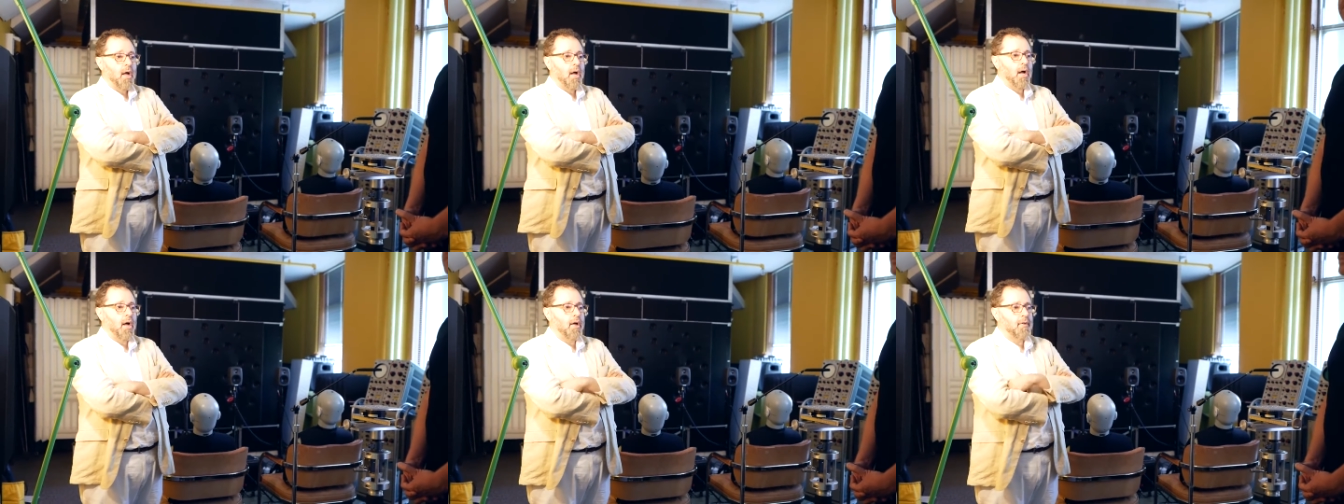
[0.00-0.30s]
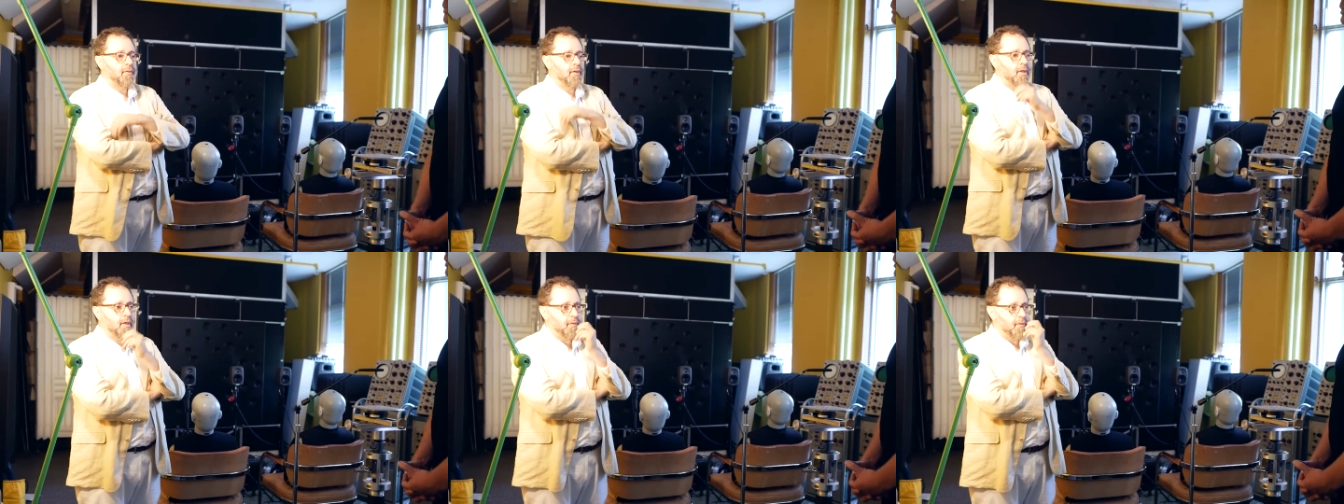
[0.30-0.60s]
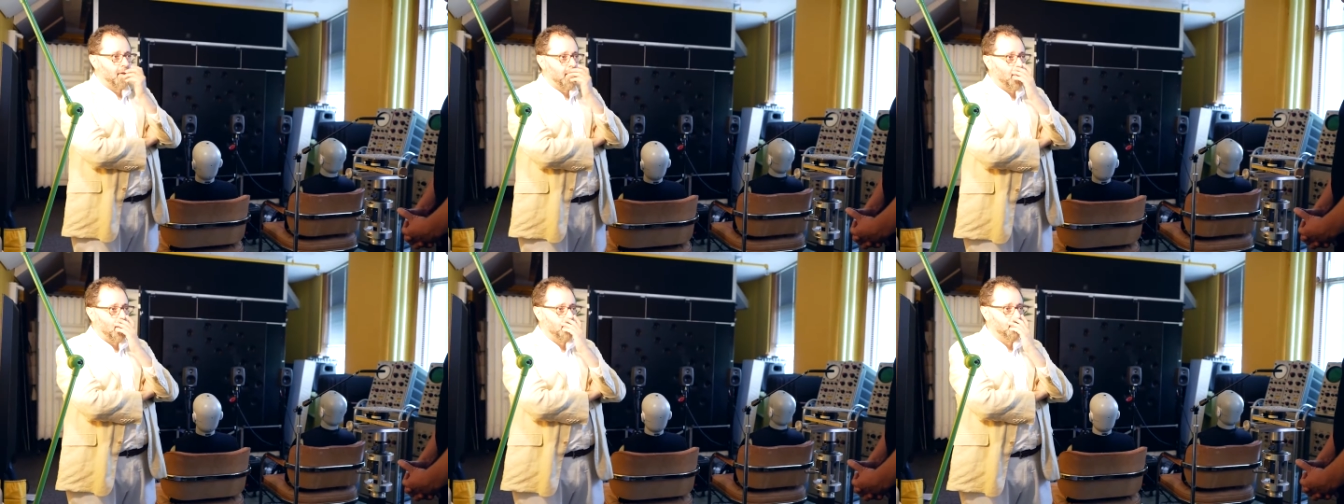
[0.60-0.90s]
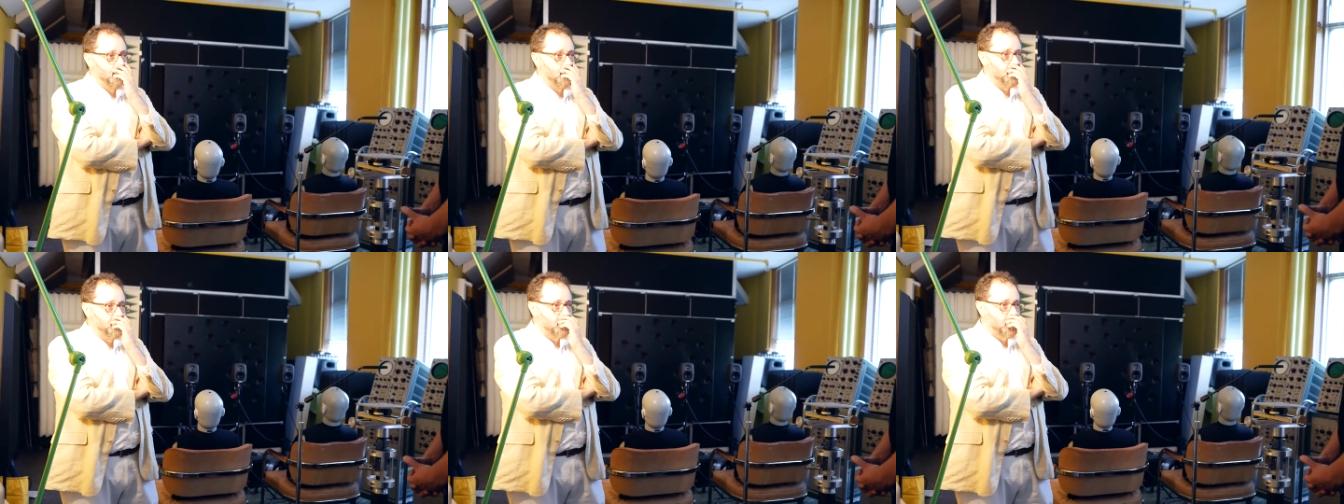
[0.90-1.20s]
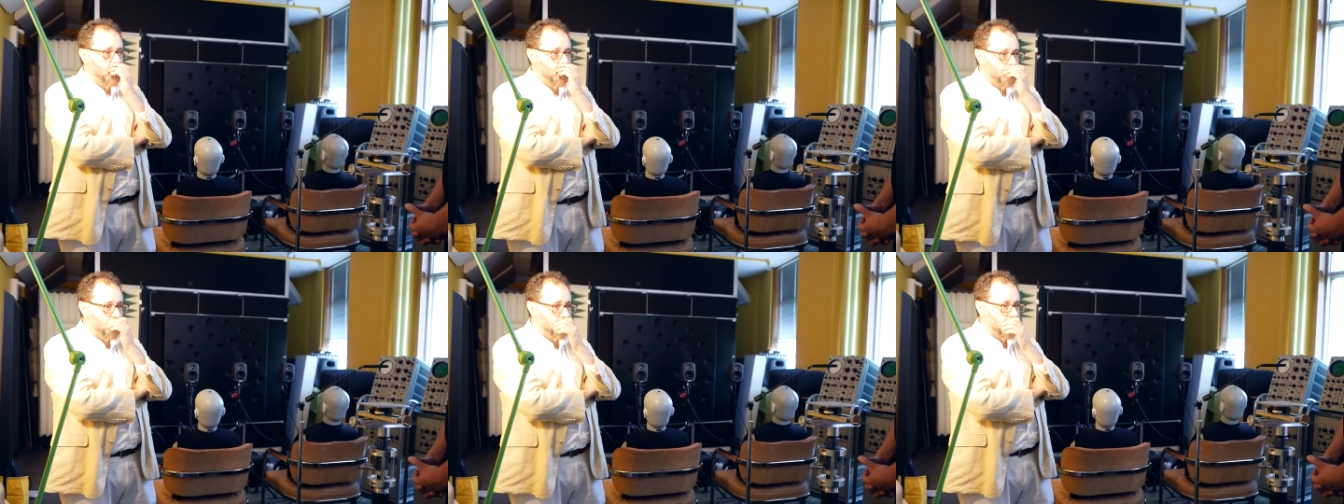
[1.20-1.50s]
Uh, the the
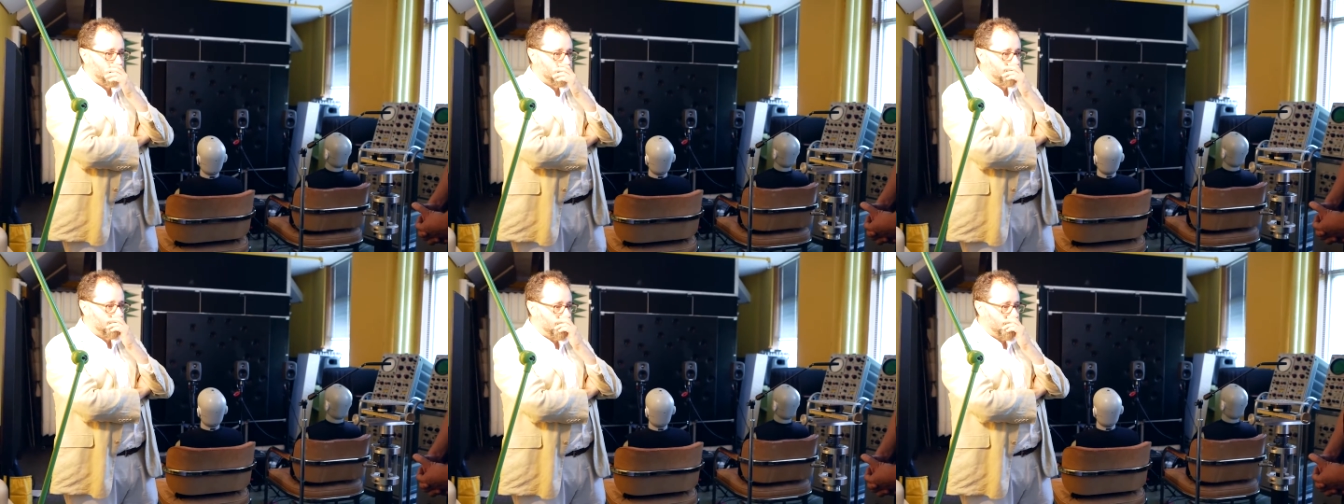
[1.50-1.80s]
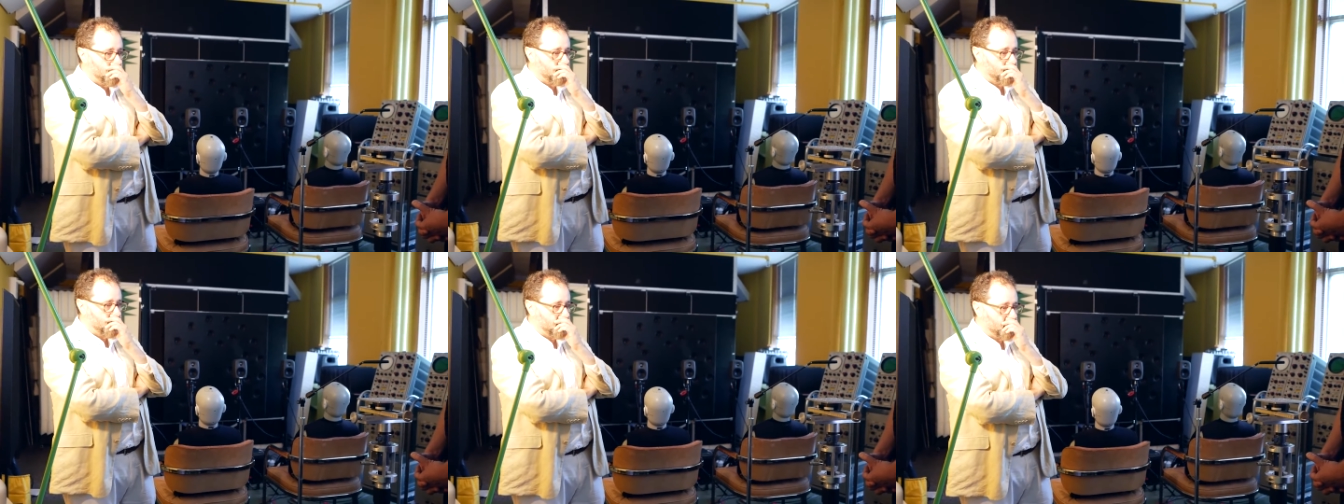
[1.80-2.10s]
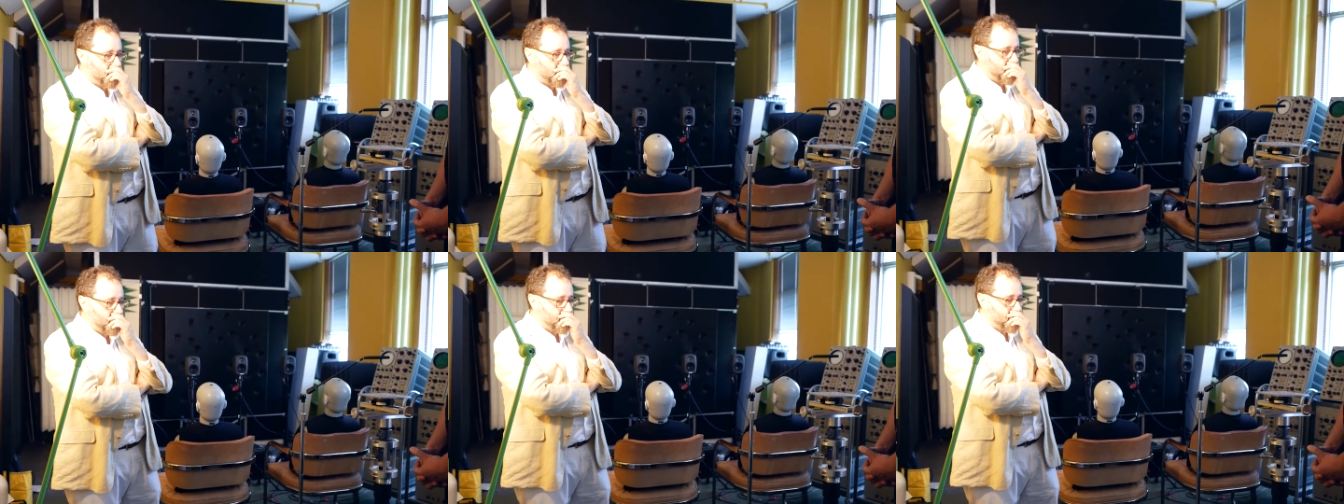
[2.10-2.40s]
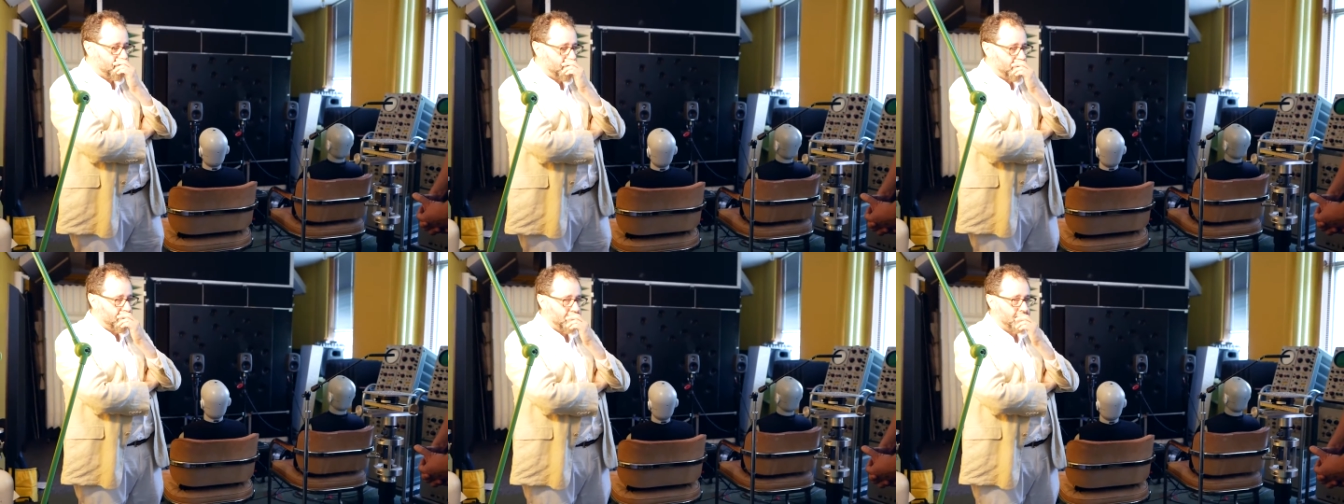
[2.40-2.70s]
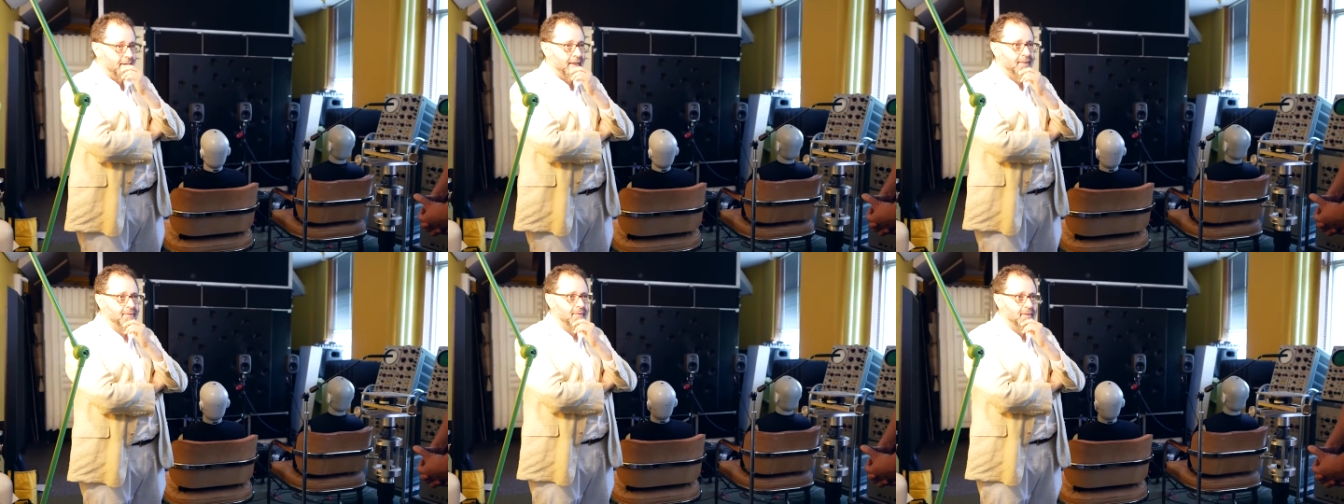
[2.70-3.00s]
Helmholtz-Kirchhoff theorem is a uh,
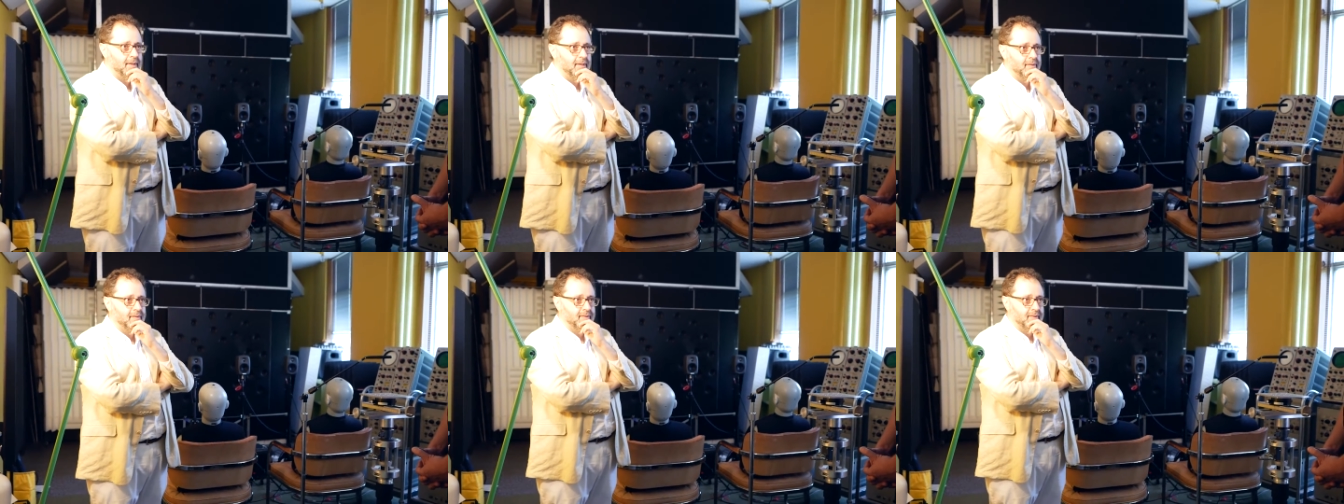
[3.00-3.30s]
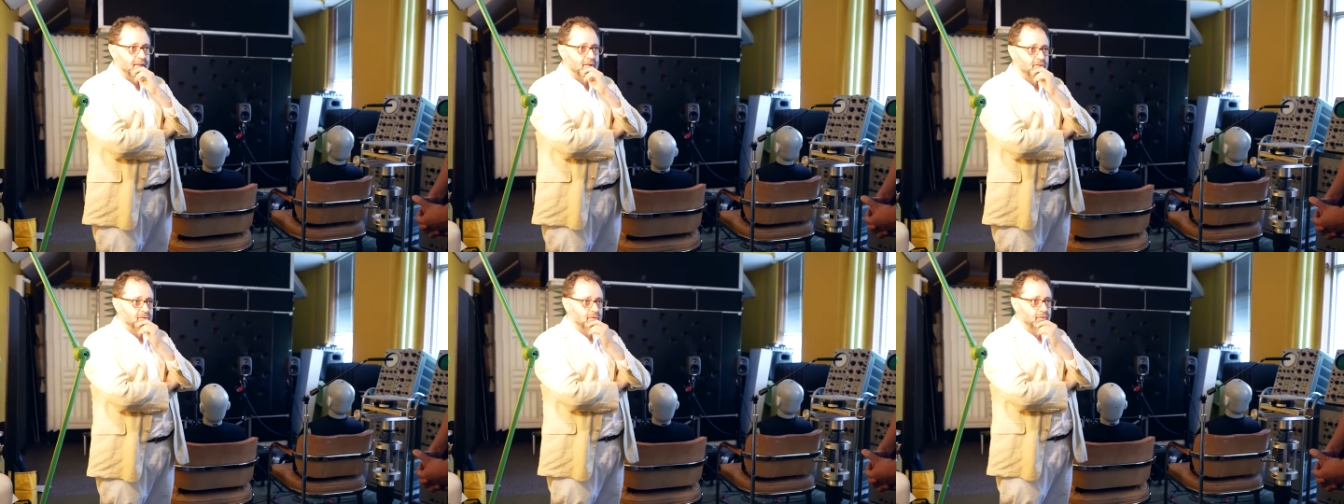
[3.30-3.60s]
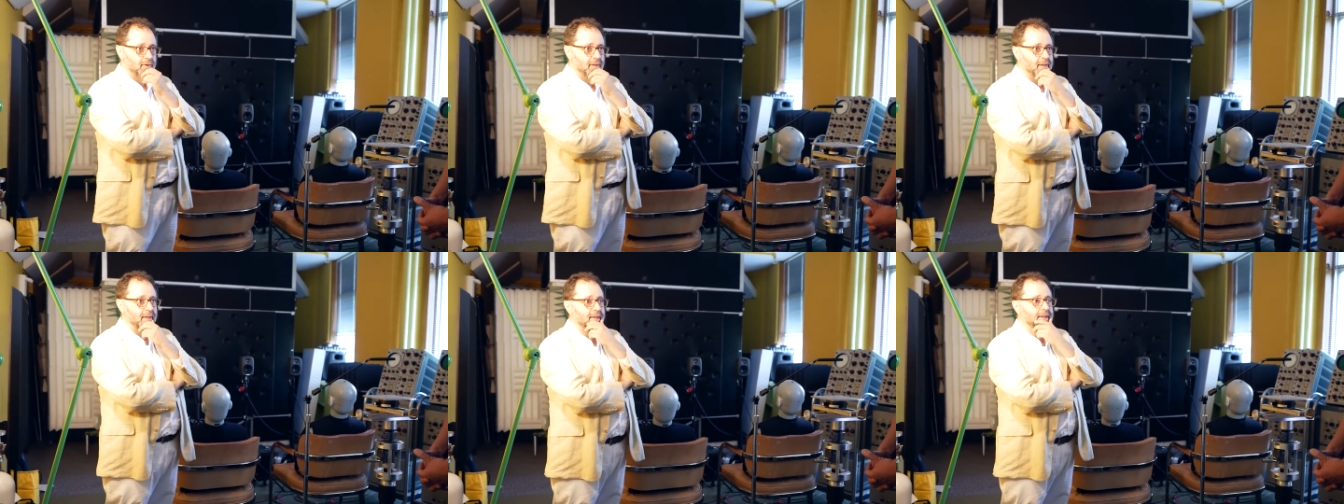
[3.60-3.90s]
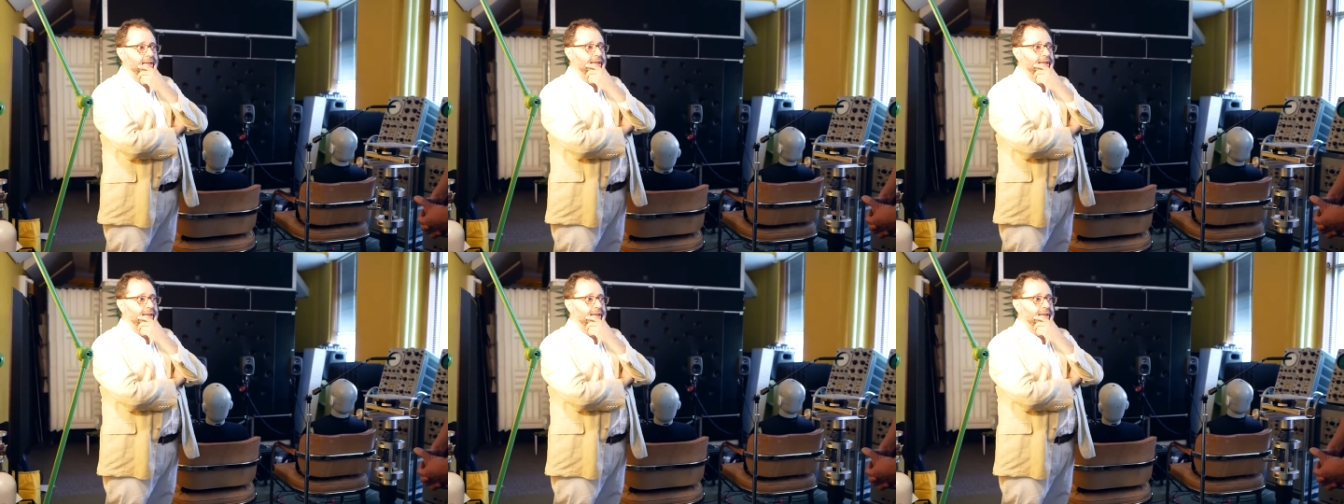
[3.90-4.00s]
nineteenth century.